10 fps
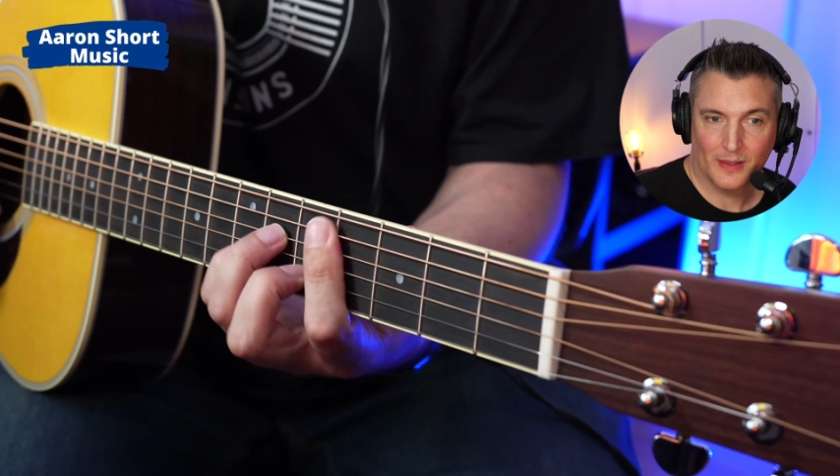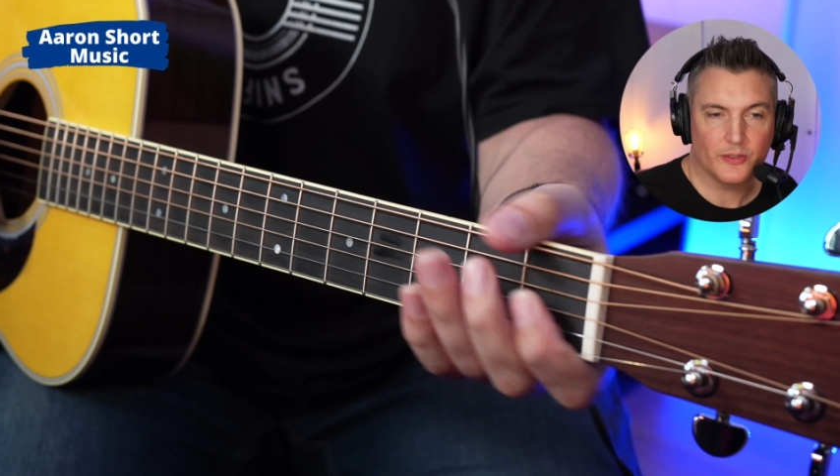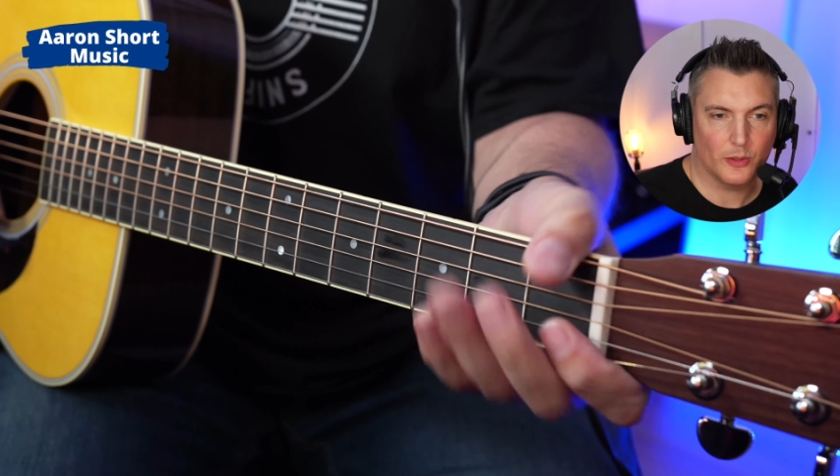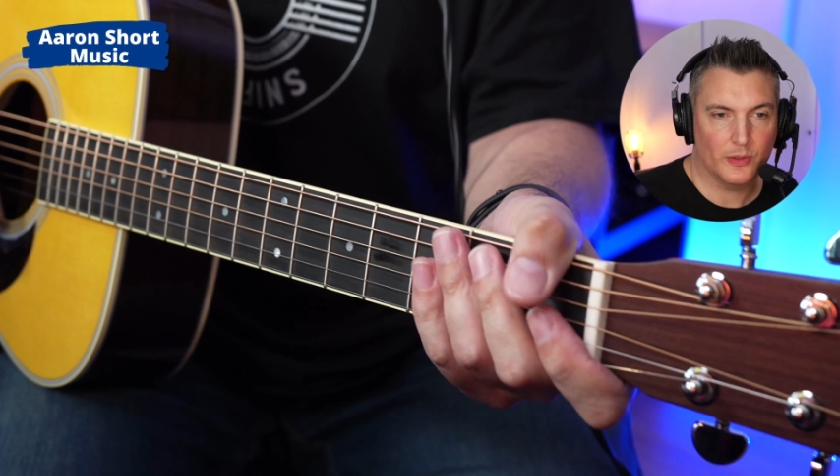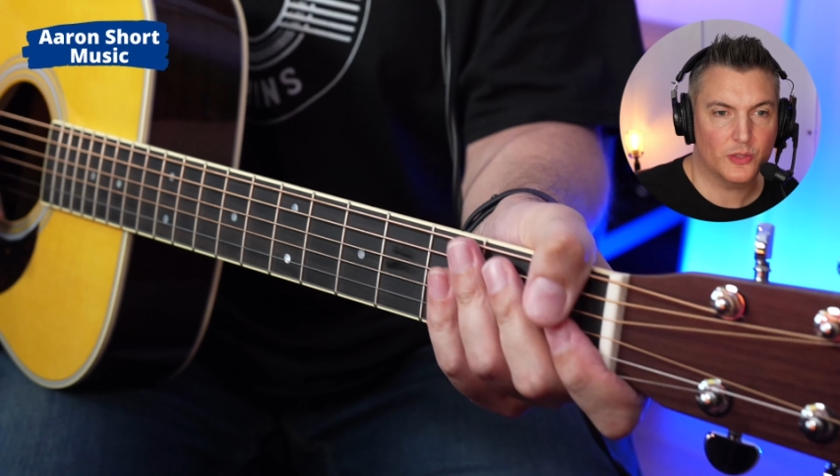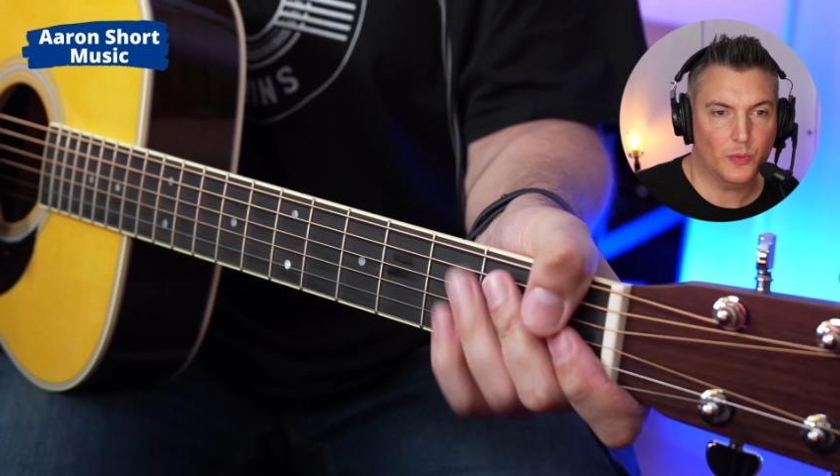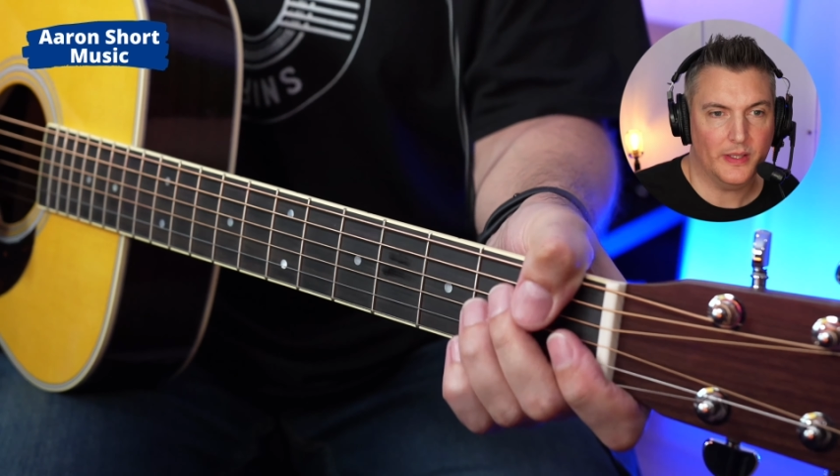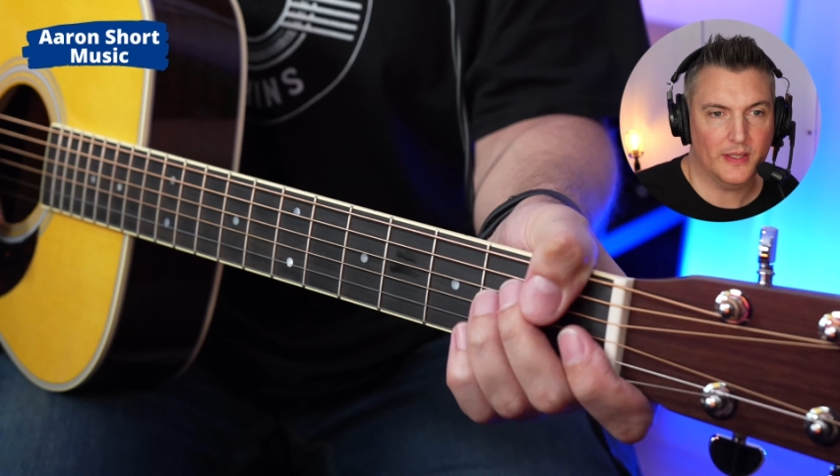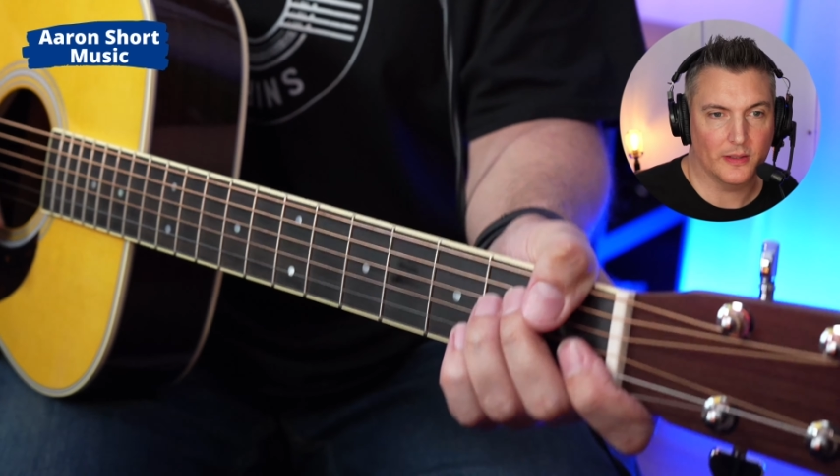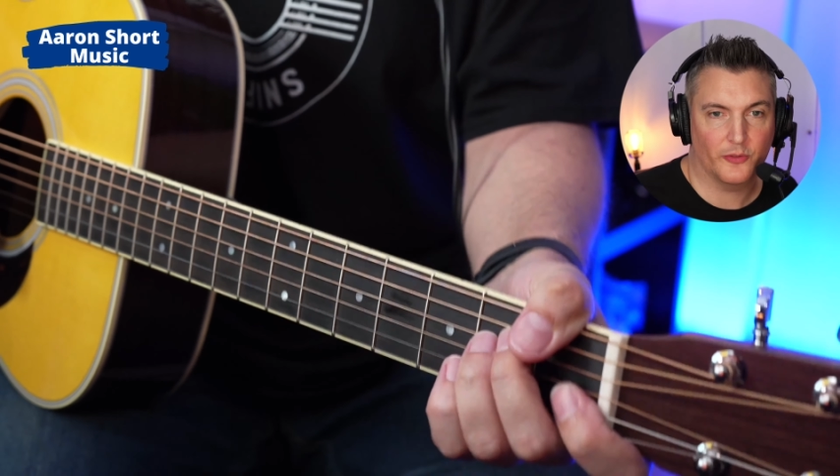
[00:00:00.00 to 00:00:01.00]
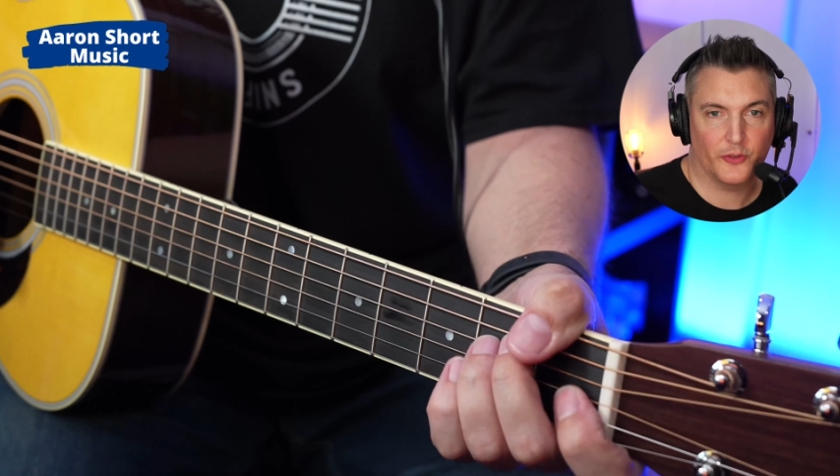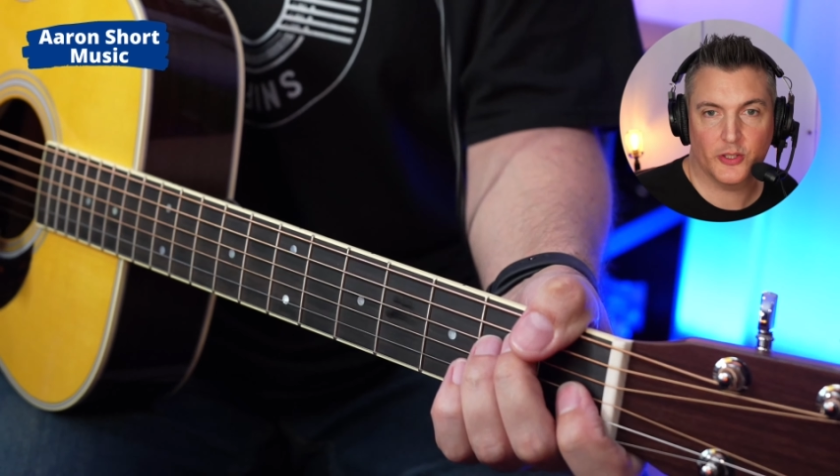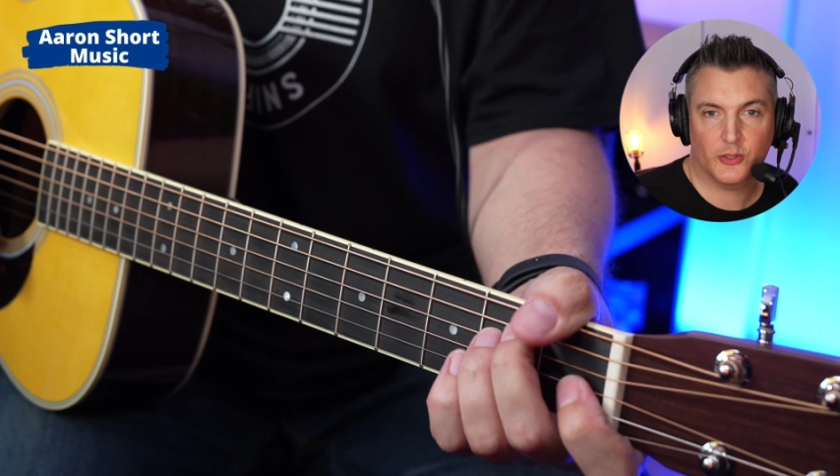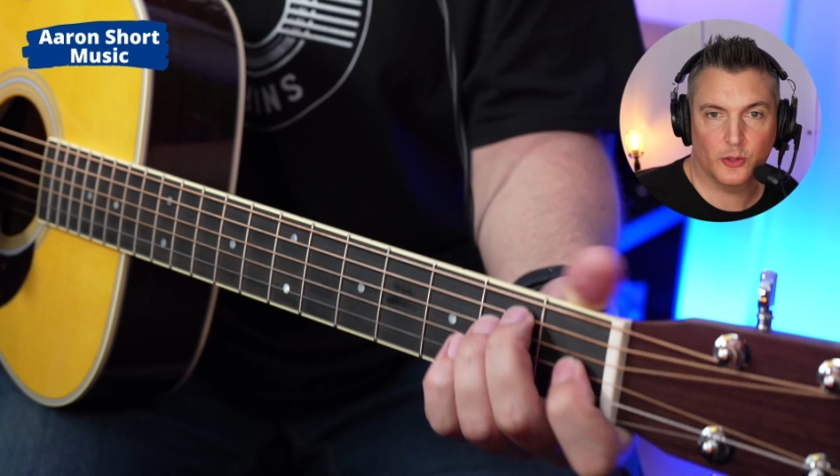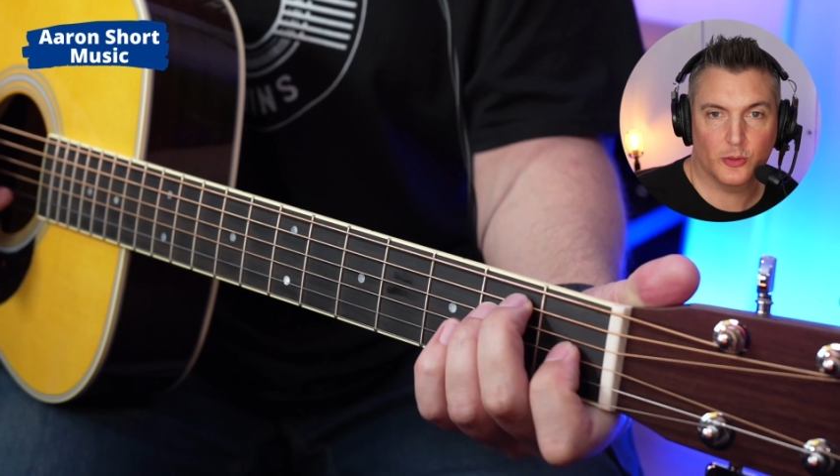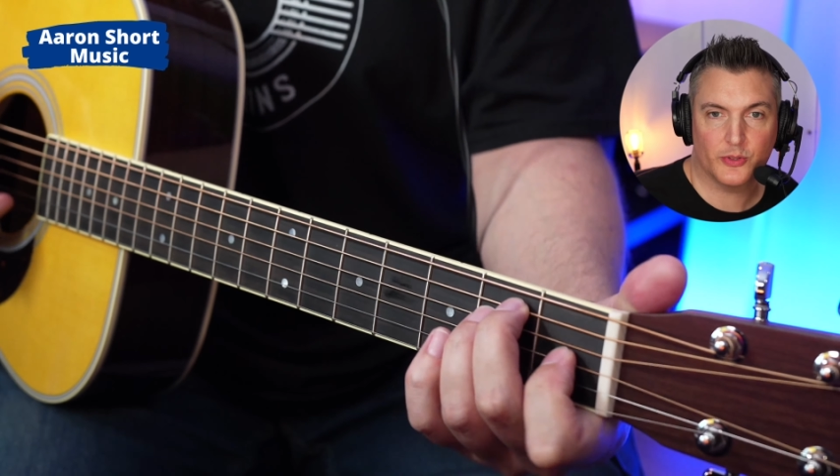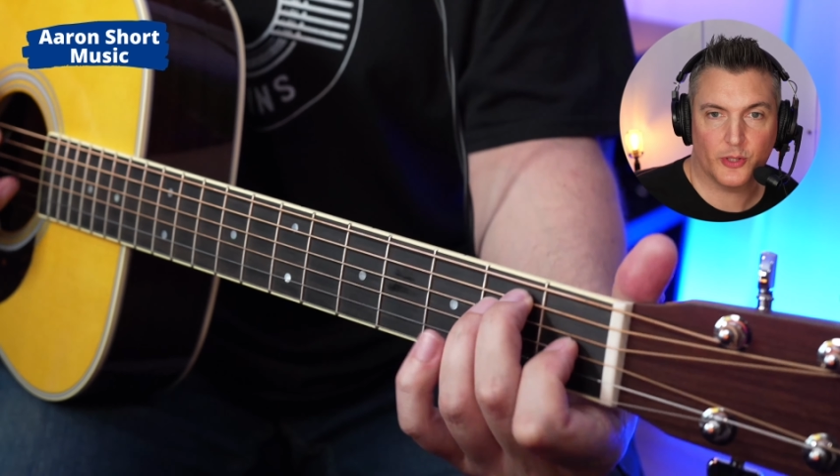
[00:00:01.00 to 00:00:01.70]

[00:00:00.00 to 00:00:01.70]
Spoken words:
So this is what I did. The first chord was